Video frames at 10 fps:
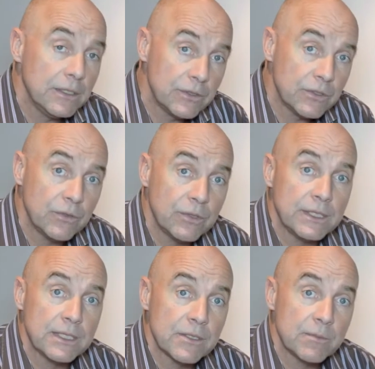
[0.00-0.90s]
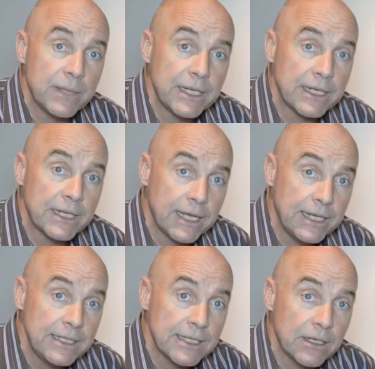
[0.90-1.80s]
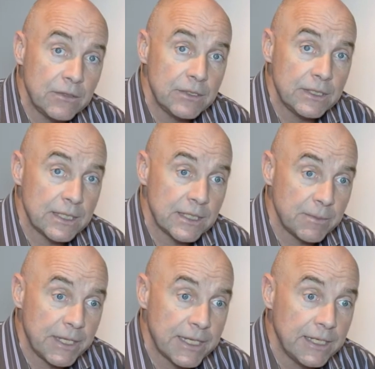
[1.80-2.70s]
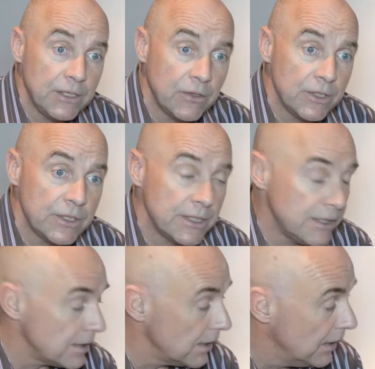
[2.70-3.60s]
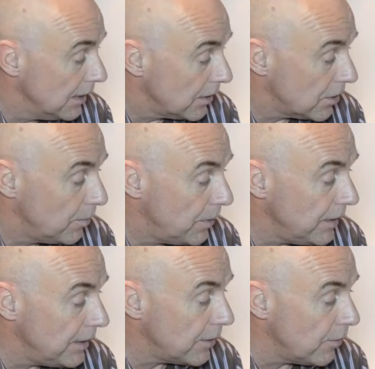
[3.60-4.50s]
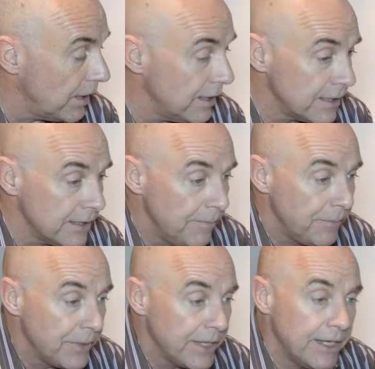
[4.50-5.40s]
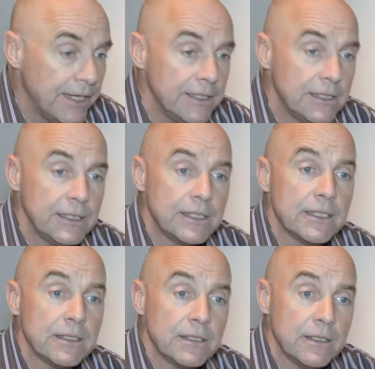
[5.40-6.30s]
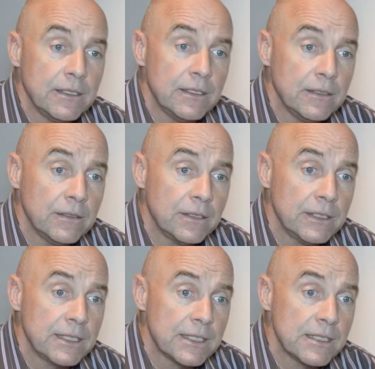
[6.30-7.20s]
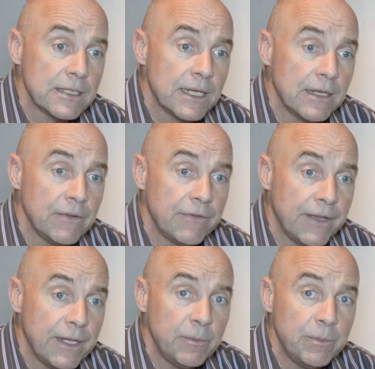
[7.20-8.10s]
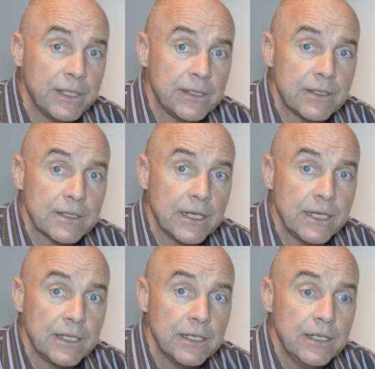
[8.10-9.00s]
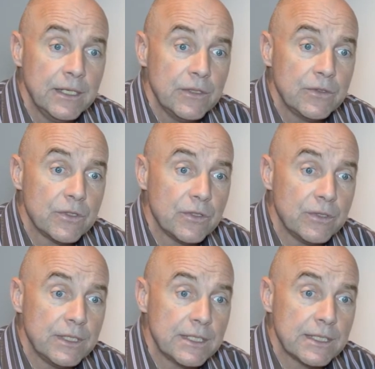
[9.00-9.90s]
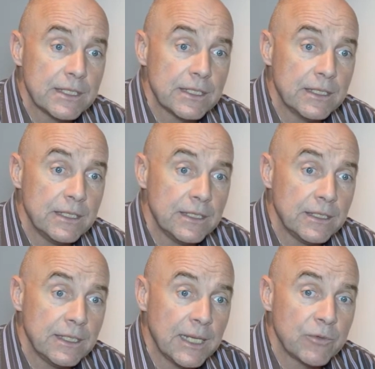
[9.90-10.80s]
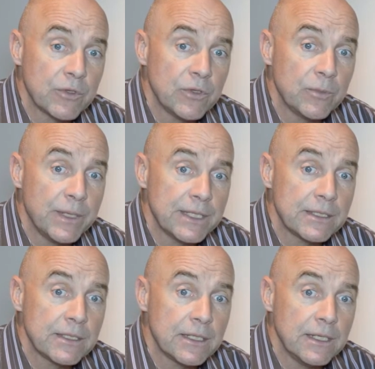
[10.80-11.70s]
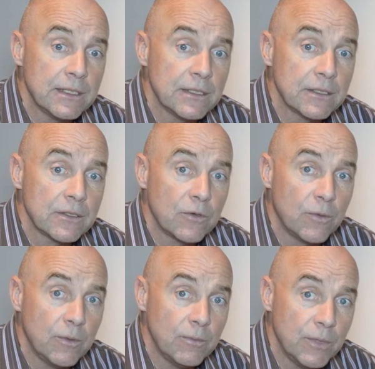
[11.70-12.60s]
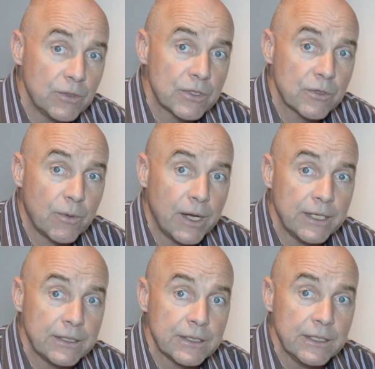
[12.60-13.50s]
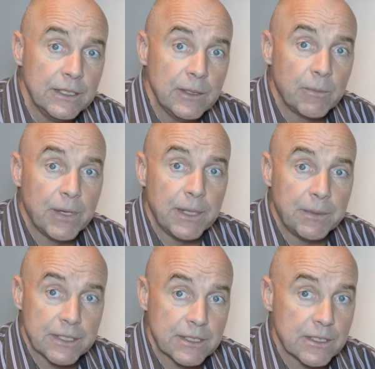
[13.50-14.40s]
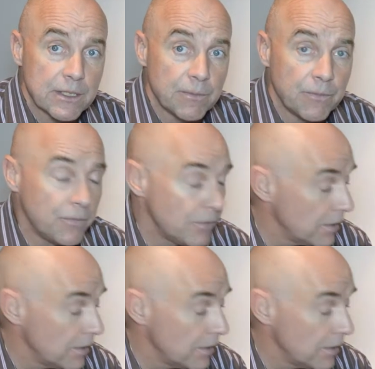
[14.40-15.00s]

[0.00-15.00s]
So it doesn't make any sound, it doesn't make any noise, it's completely quiet, and it doesn't have a fan built inside, so it's the absolute best and most quiet playback system